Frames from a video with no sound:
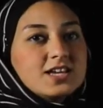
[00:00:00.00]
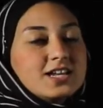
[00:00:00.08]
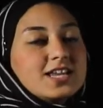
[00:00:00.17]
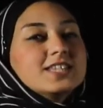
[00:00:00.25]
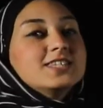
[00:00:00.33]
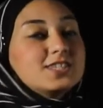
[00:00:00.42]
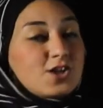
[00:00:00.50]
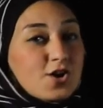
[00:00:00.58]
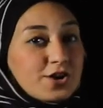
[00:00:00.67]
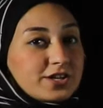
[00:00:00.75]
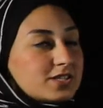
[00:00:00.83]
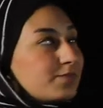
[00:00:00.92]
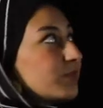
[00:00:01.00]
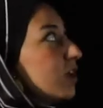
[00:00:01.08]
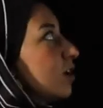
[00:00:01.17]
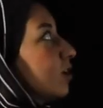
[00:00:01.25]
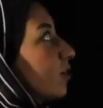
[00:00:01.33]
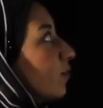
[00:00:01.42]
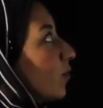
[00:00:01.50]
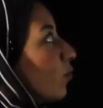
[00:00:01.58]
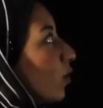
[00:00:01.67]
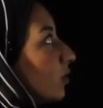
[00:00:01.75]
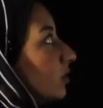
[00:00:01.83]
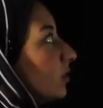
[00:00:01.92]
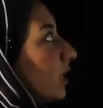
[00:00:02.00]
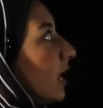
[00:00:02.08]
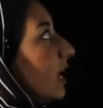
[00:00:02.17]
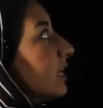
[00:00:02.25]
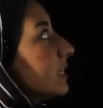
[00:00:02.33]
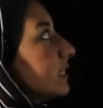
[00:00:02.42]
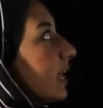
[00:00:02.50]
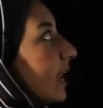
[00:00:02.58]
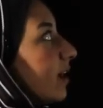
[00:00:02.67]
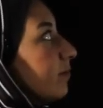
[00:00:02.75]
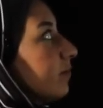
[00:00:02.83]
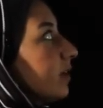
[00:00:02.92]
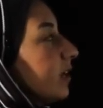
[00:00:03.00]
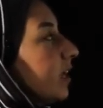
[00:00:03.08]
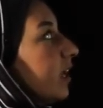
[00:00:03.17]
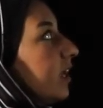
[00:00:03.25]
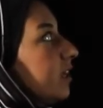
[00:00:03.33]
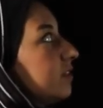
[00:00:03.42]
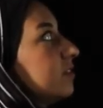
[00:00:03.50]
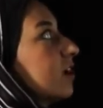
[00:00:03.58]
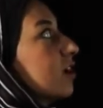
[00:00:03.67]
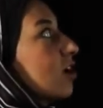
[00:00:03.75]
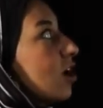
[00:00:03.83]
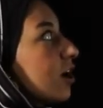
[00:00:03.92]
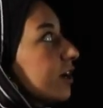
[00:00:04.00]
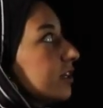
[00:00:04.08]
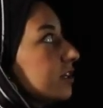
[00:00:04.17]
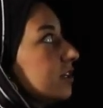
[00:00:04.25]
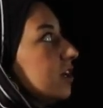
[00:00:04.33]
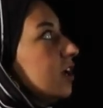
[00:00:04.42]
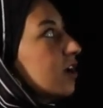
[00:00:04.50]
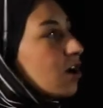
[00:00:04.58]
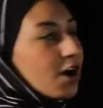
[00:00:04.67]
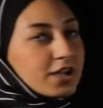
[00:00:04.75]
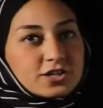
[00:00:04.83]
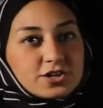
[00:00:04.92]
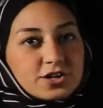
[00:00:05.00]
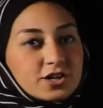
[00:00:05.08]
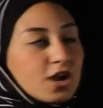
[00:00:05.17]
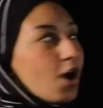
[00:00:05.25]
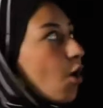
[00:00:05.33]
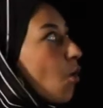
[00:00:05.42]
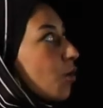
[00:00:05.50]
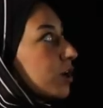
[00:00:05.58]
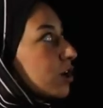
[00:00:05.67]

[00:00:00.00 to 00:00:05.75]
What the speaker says: Let's start. Number one, Sam is the kinder or